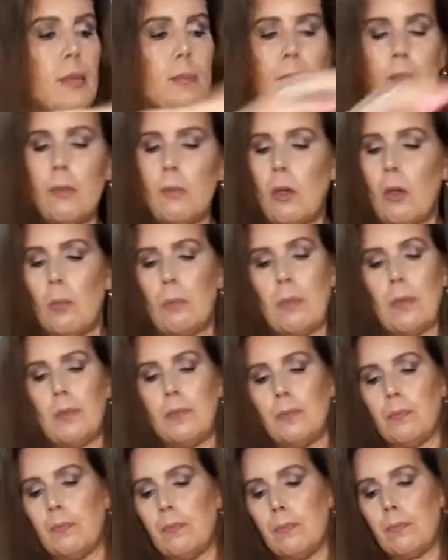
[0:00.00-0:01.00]
them
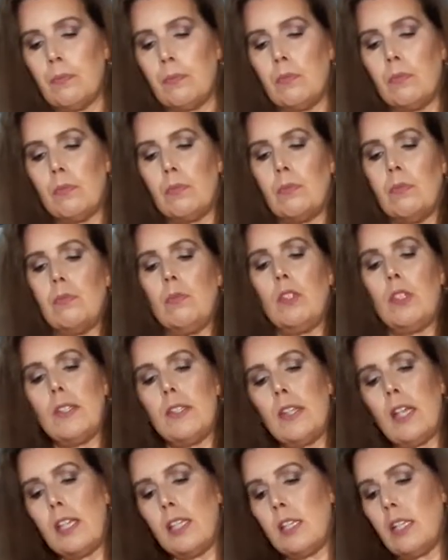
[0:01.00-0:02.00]
open
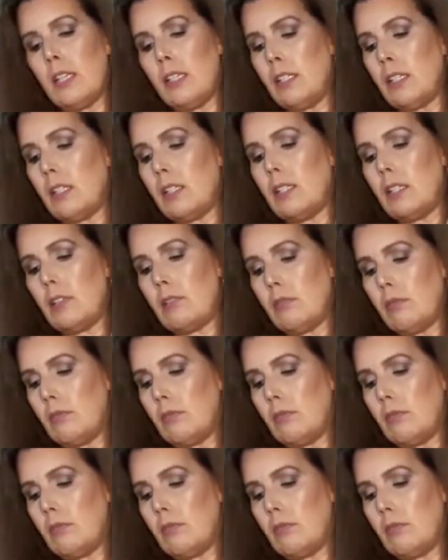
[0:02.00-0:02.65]
just like this,